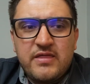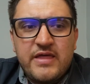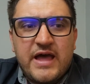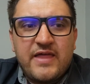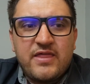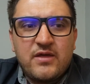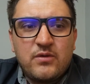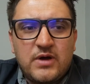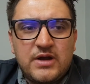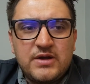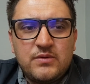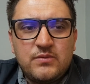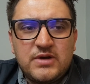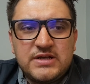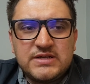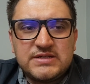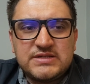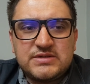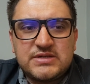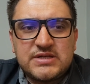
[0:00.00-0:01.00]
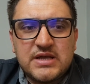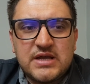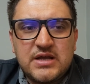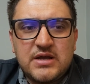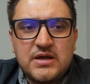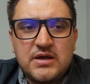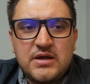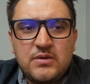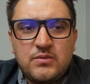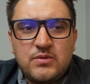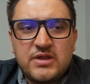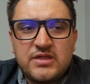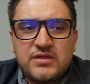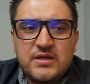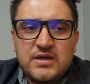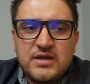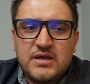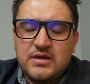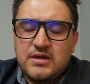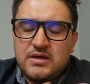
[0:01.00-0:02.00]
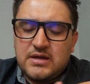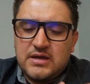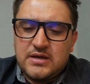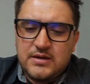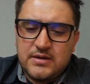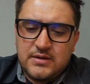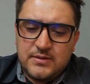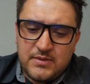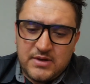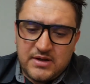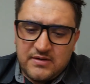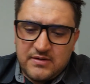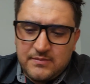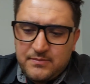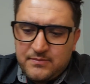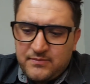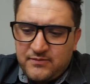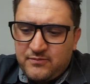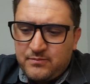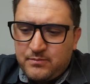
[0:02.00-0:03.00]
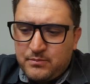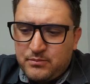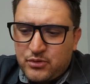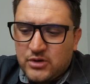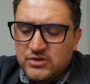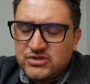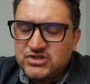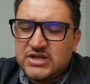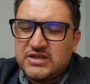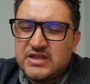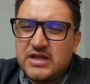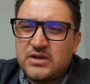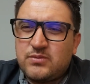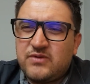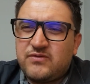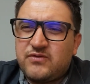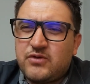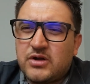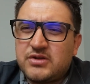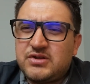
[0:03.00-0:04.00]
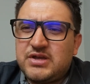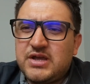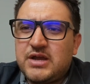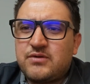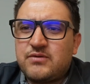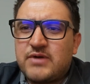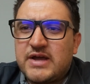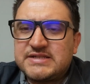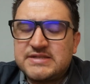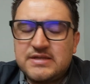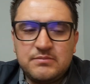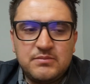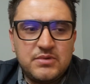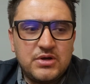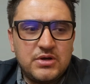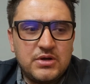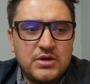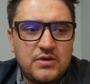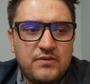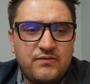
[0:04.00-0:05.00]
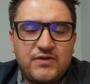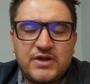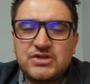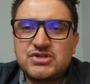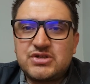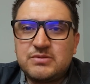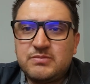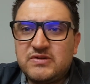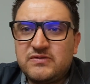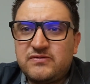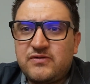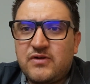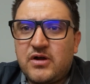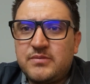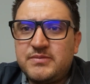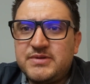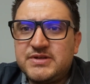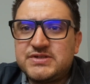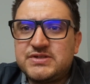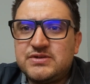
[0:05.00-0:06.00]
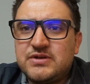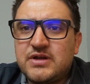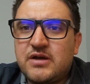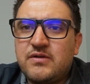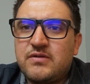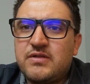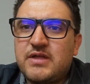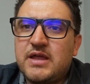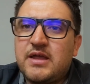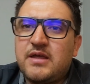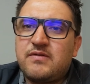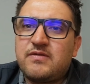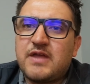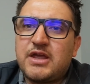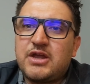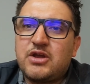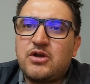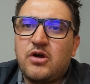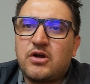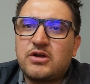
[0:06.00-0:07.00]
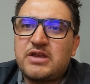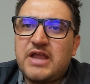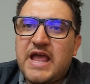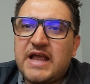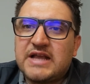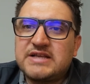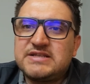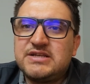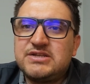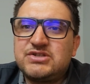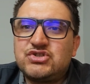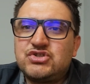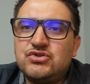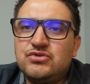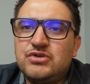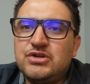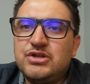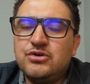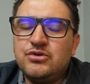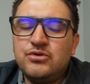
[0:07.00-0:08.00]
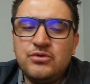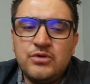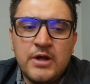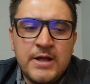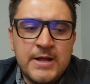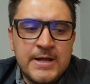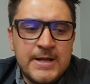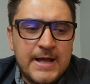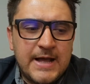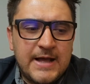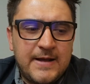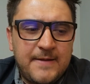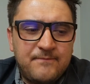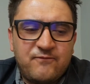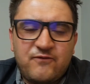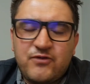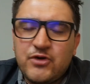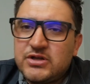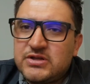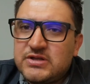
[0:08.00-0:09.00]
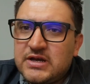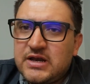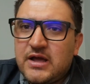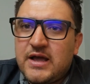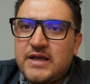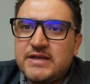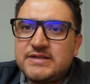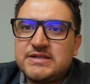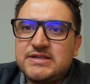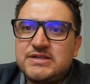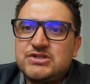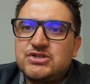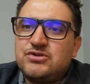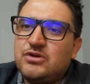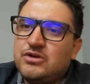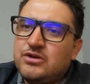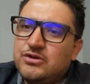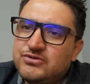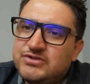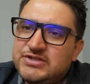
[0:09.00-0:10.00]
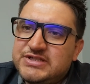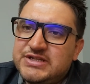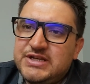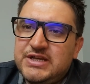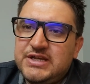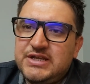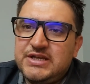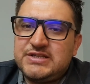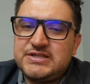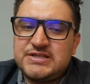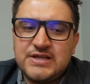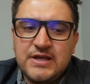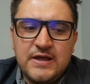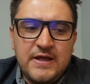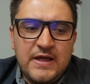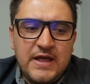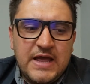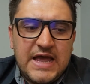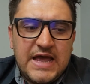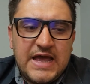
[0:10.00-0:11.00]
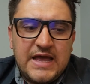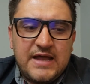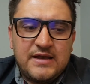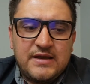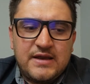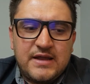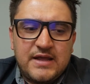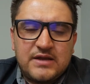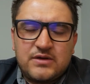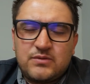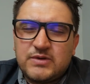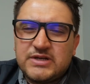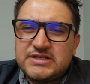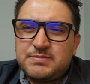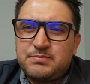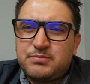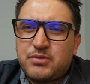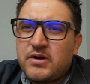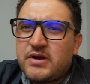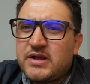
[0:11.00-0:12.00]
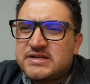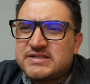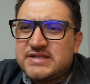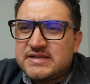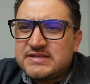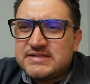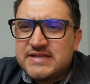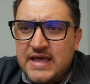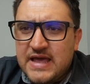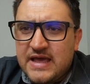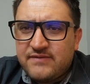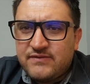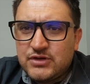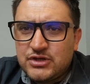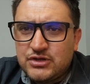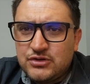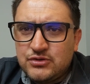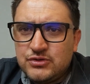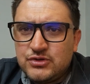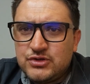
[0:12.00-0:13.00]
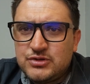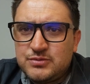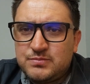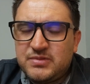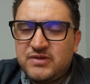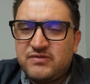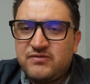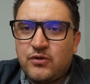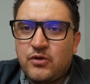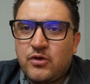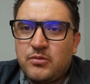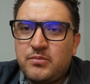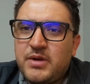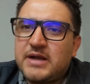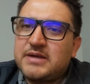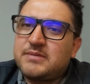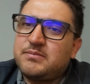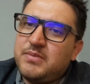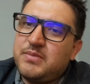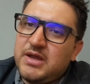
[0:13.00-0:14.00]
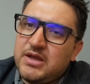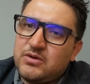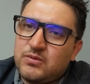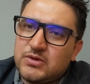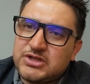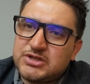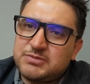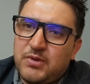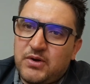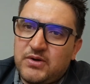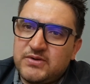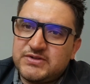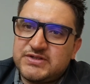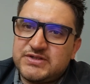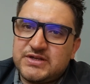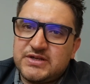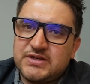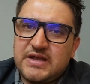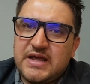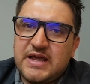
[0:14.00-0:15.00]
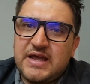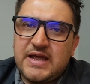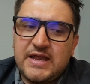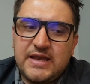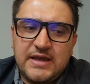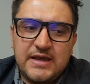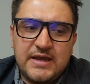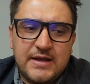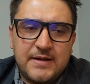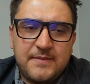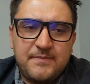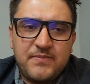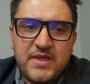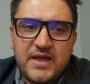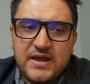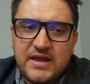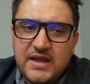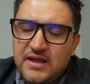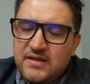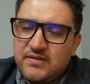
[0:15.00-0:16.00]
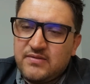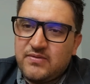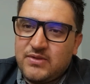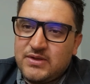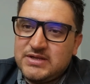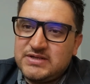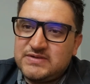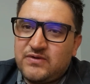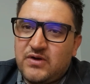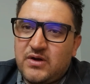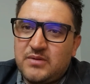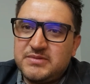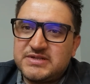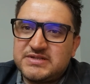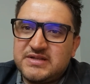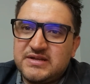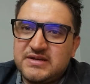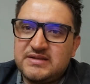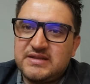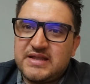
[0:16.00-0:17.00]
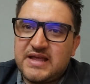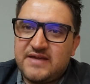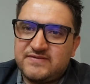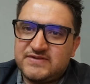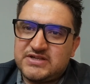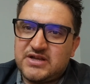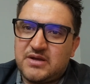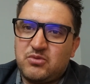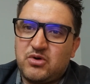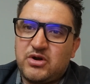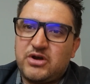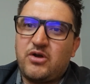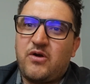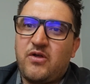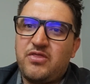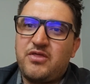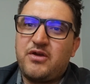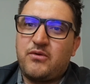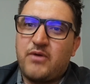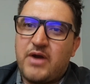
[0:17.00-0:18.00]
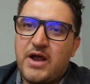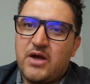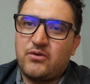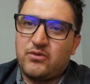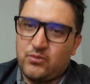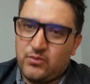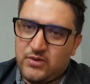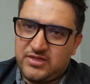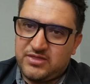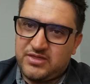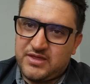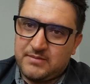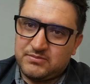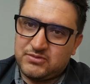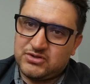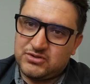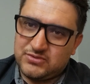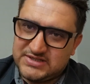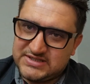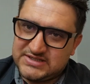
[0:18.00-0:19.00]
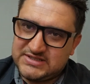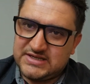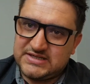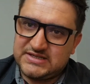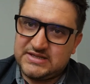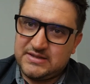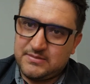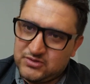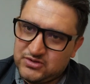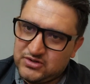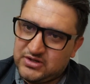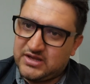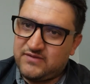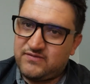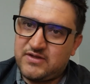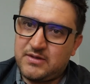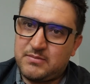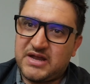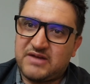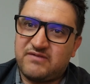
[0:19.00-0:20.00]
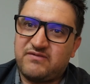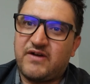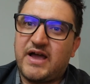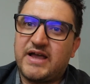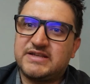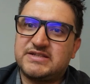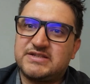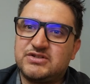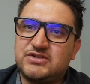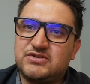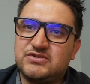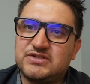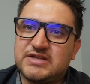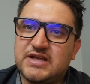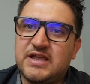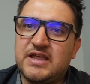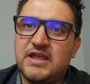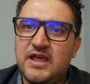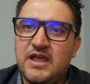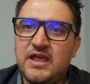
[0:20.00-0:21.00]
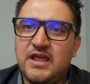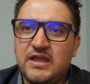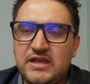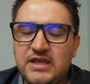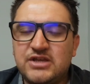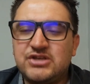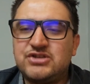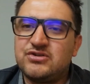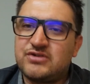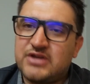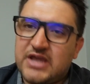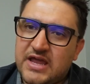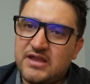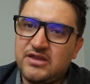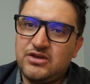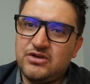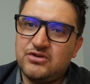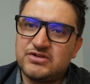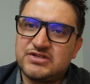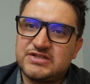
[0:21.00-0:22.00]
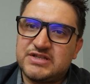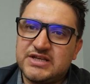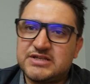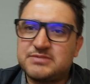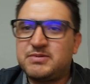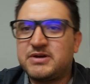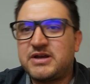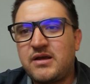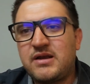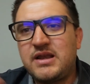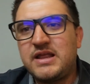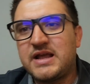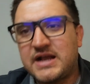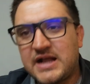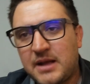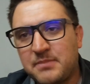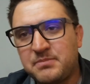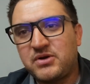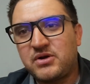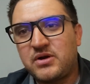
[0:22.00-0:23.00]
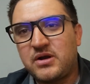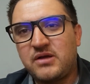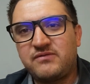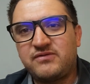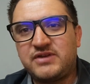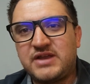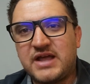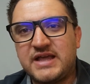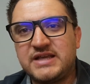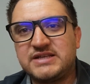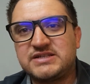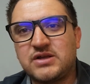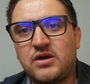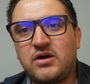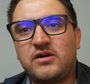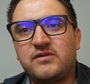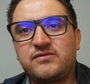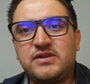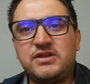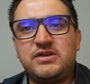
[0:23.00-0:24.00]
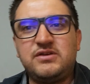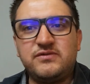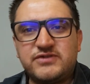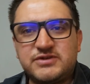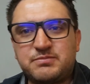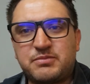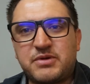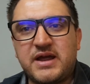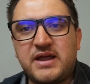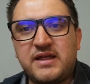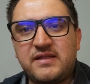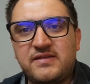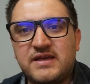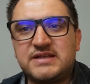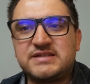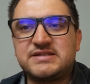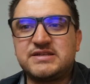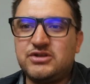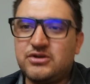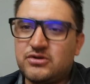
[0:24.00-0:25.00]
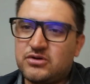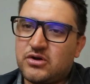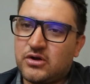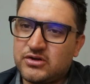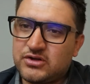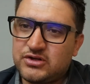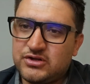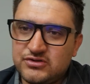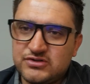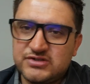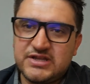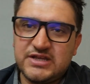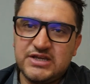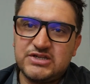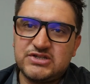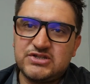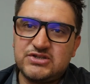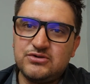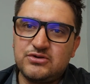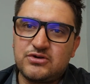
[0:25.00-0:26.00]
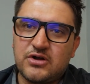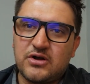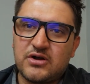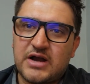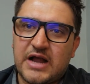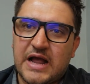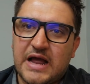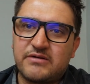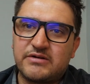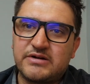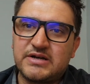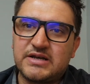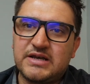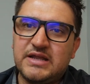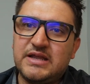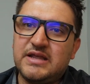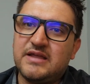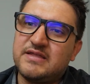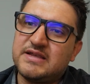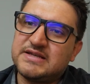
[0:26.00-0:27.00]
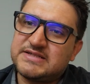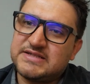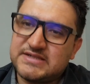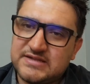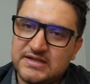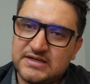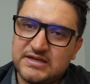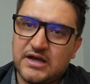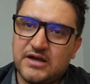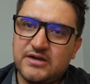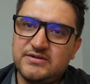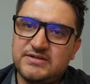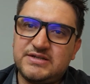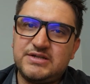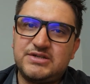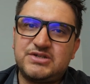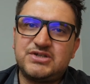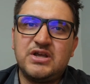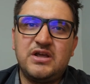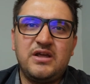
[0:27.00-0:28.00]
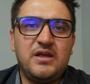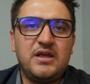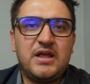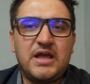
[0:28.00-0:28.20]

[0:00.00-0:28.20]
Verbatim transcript: The other one was uh, with a, a, a, project that we've got here in Rustenburg, vegetable farmers. You know, they they got access to new um, fertilizers, to new seeds, and it was products that they haven't used before, but it was sponsored. And um, again, these farmers didn't have someone on the ground with them to assist them, to give them advice, and to say yes, you can use this, but only a couple of days after you've sprayed this, and you can't use these two concurrently, and this is the dosage.